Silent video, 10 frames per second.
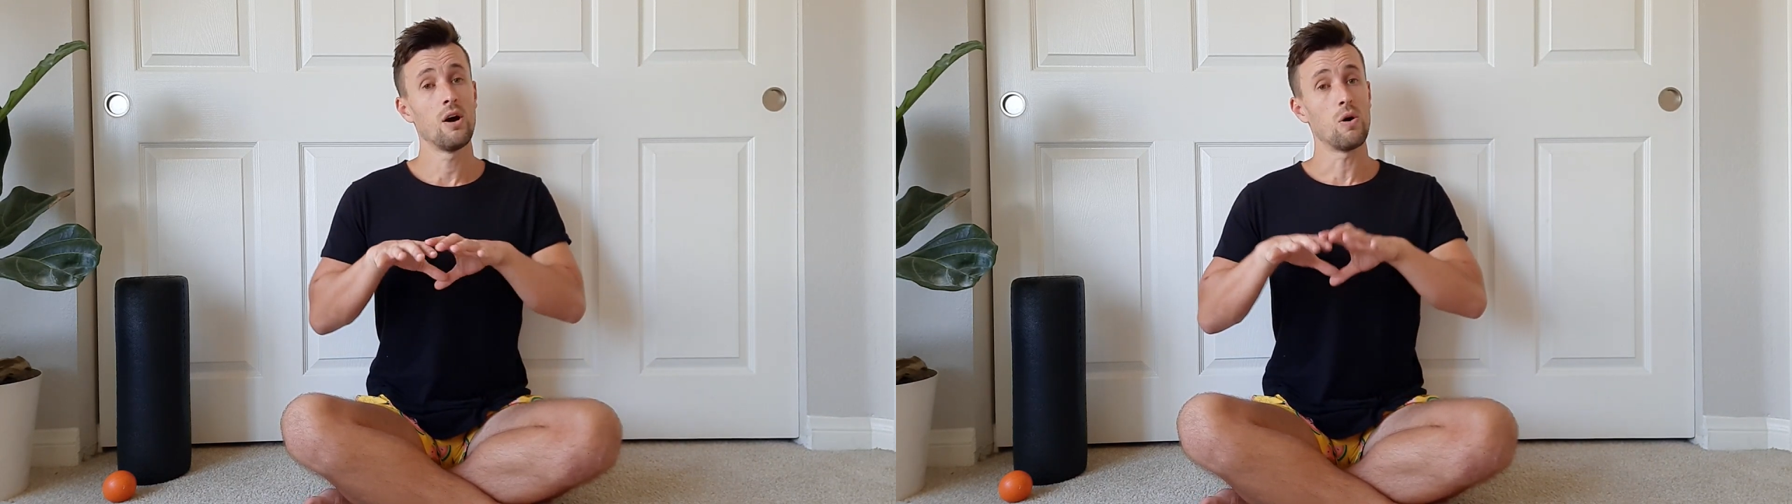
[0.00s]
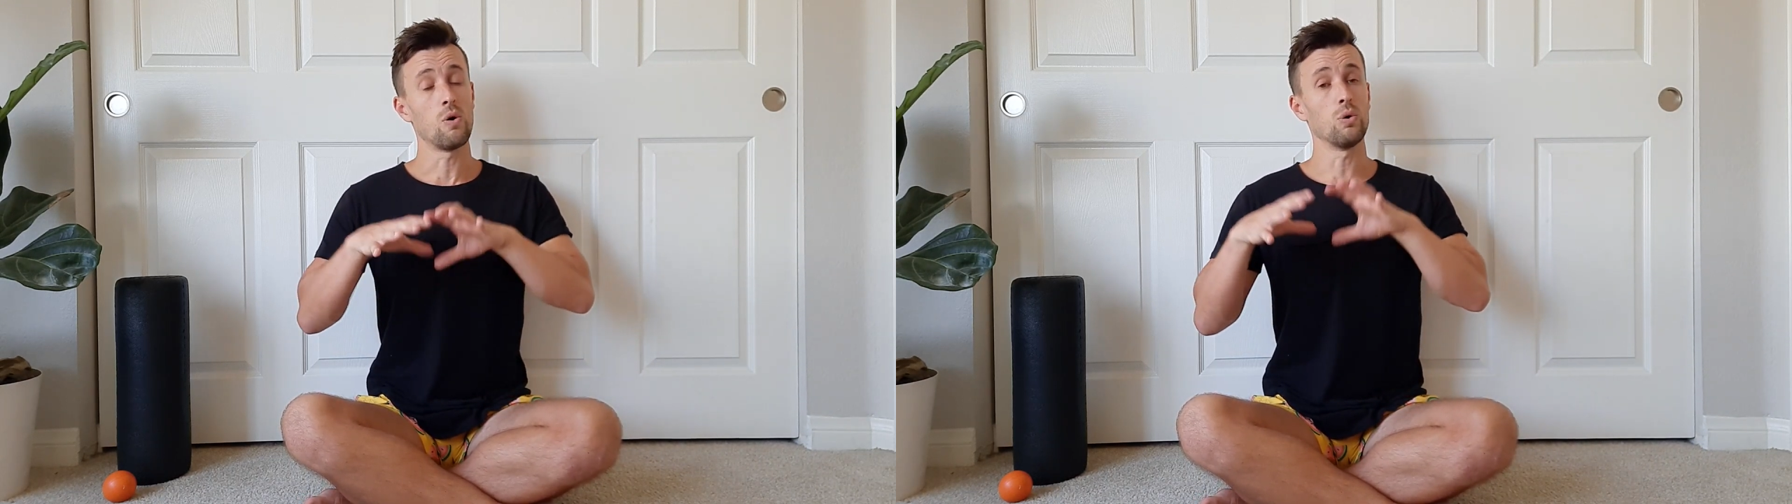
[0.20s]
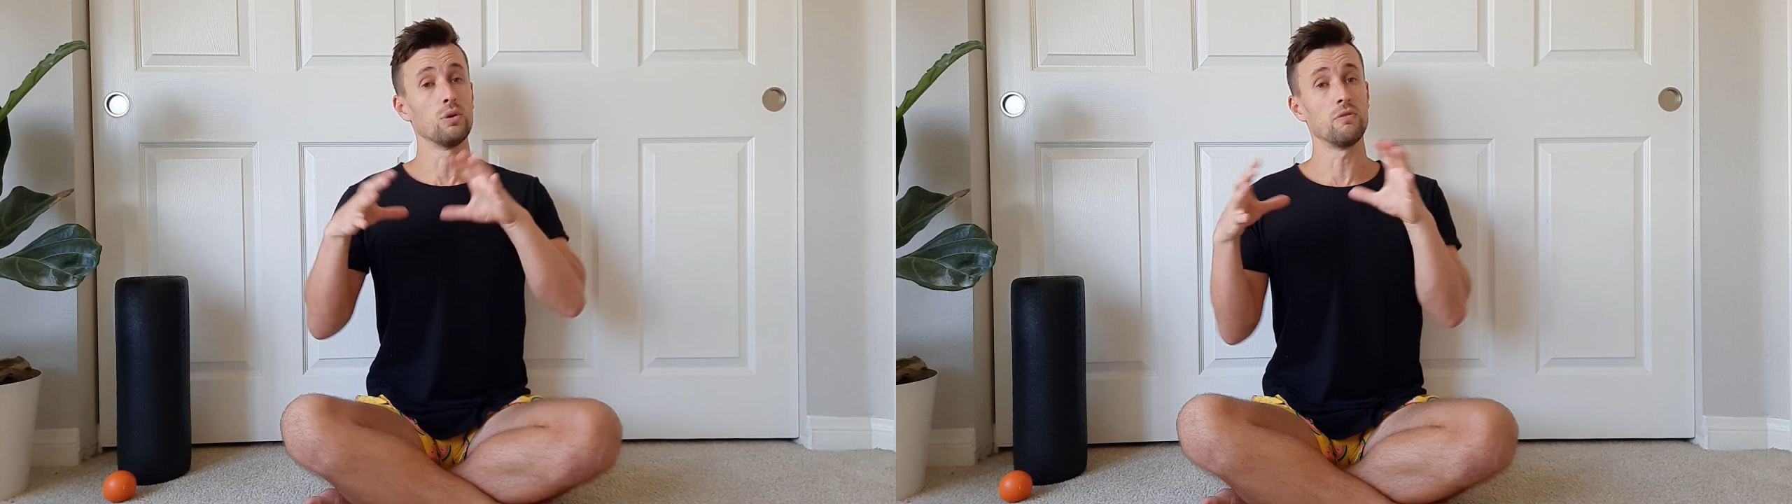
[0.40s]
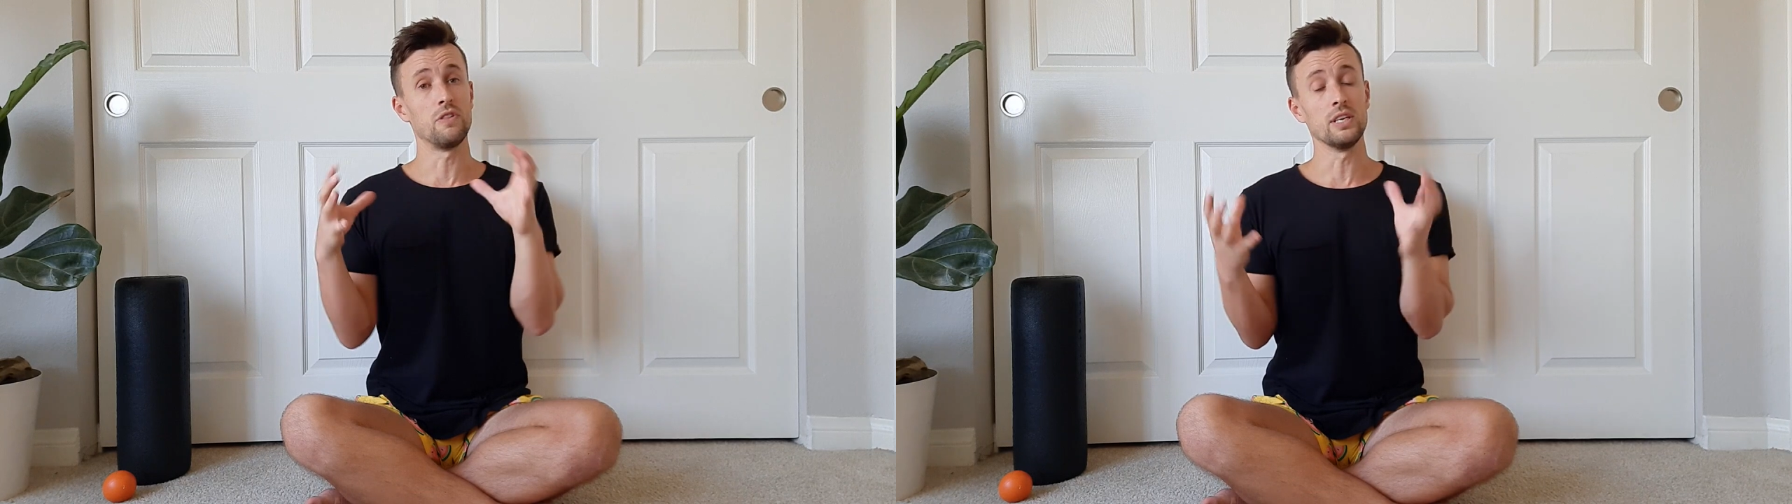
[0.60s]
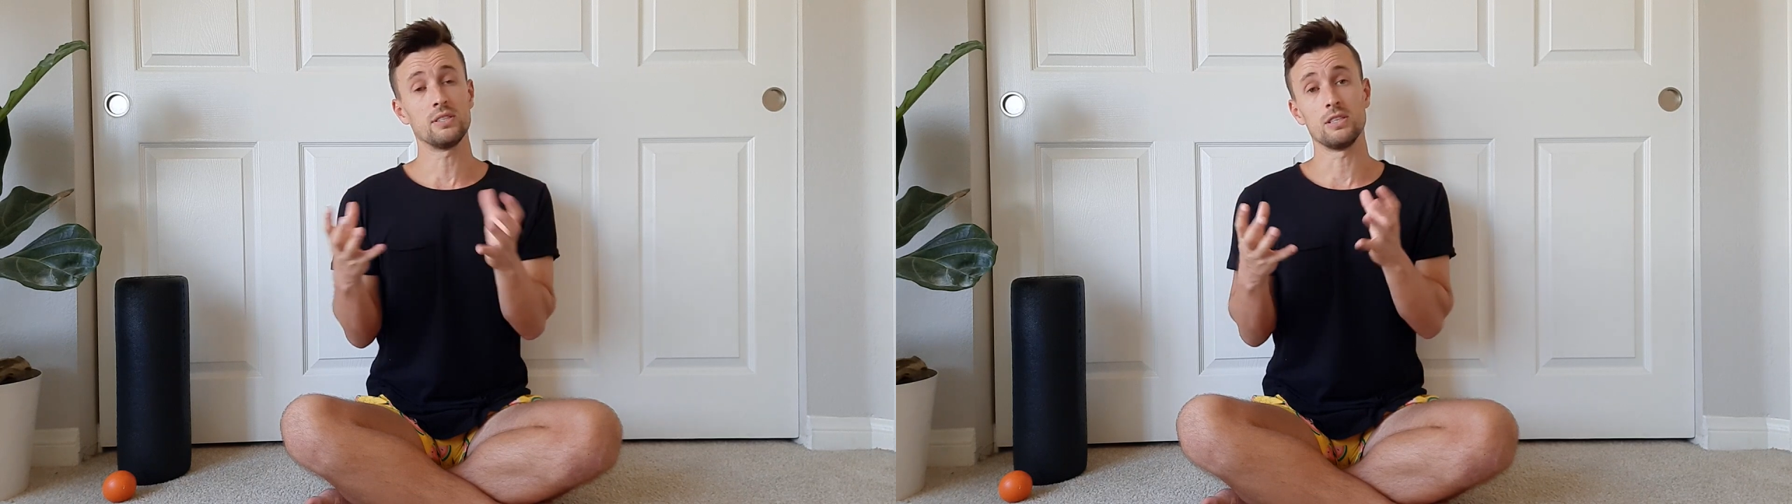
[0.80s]
All of
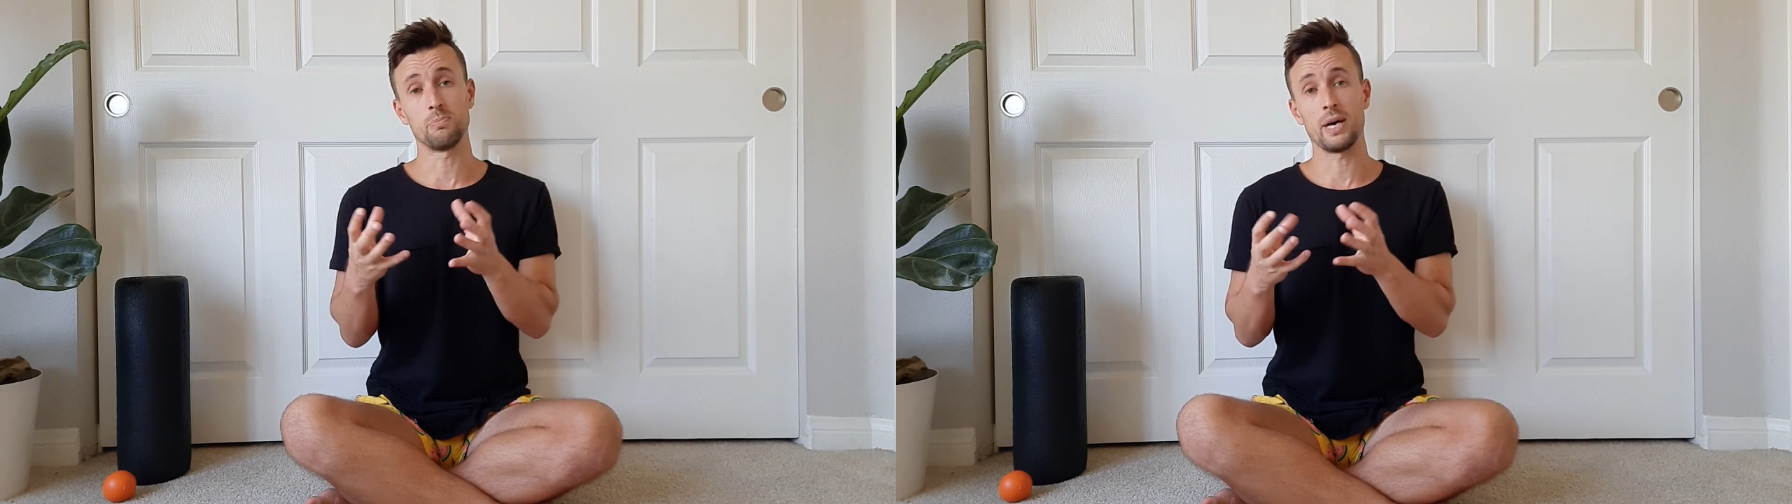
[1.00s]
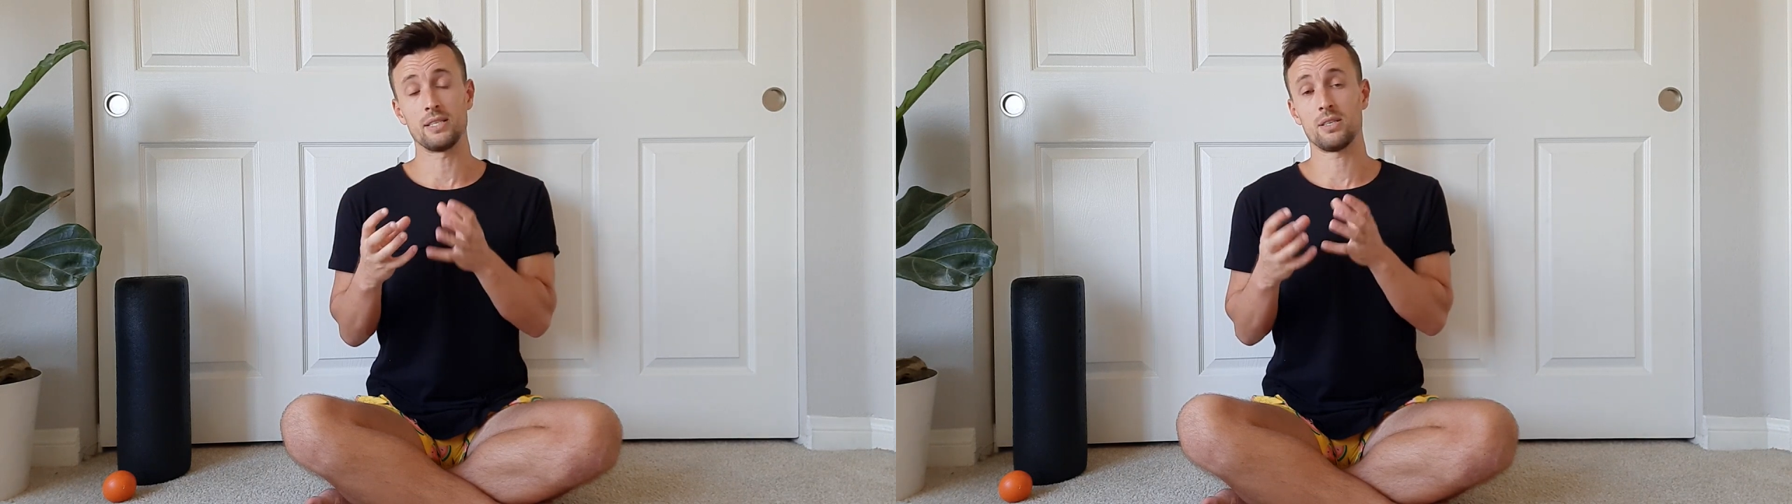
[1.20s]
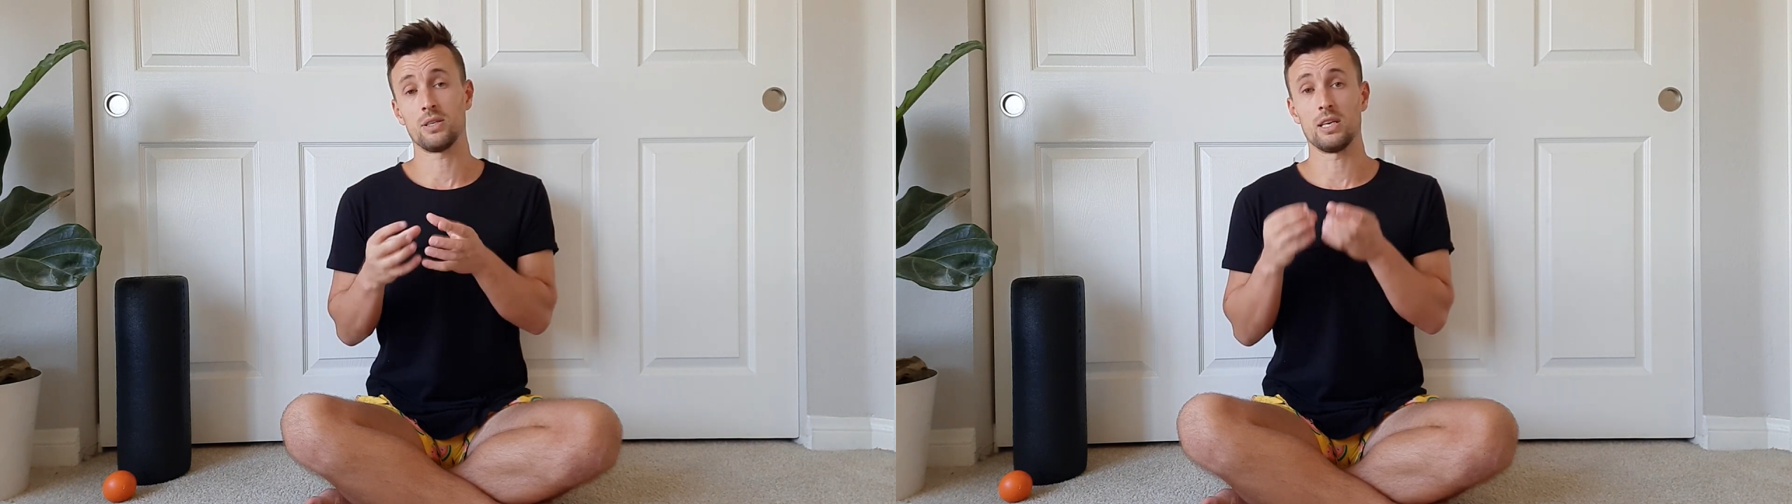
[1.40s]
this is basically an